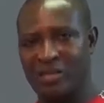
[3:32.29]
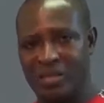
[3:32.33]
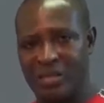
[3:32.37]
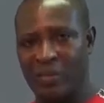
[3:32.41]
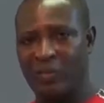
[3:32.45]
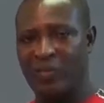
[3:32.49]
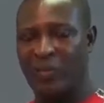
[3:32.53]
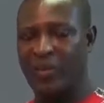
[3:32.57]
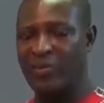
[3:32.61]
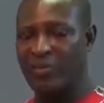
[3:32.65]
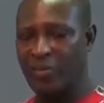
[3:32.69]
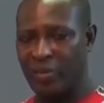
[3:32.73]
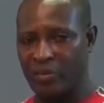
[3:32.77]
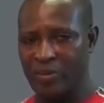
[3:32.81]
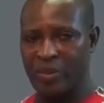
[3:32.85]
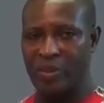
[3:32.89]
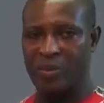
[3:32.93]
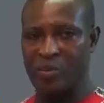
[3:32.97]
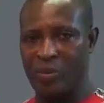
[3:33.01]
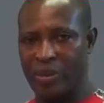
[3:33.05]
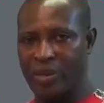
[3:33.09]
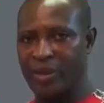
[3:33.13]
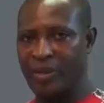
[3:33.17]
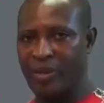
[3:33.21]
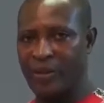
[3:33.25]
different from the
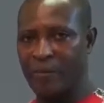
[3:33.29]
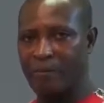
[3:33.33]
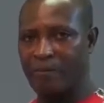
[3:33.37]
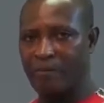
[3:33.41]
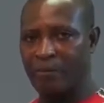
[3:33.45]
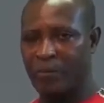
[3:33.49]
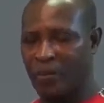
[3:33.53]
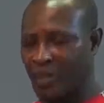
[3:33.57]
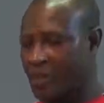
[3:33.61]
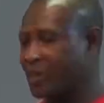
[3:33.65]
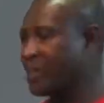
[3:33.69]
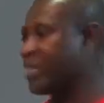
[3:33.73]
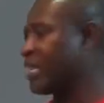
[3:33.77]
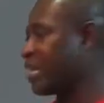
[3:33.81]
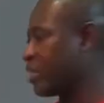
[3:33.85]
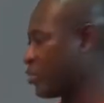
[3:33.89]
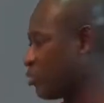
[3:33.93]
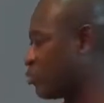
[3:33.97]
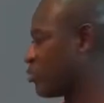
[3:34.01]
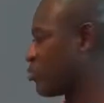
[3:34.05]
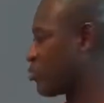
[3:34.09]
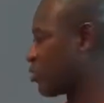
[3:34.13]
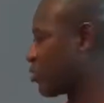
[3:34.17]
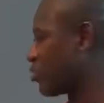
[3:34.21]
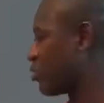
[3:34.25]
way they are
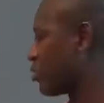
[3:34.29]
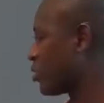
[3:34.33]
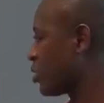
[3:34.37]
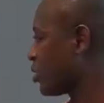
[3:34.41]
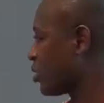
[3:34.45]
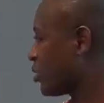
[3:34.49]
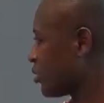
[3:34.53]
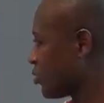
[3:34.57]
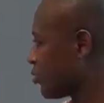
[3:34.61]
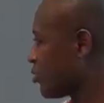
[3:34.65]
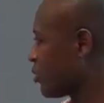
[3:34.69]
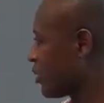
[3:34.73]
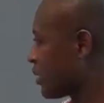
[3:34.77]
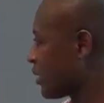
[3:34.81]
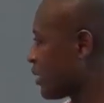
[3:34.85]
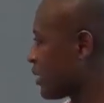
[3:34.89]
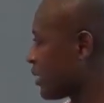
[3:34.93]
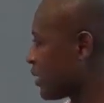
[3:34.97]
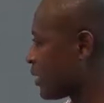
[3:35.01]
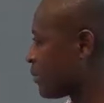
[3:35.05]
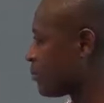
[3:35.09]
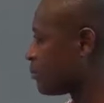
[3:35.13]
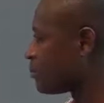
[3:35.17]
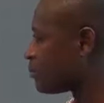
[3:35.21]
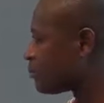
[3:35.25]
used to doing
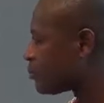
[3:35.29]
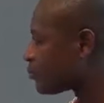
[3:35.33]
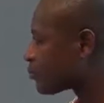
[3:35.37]
them.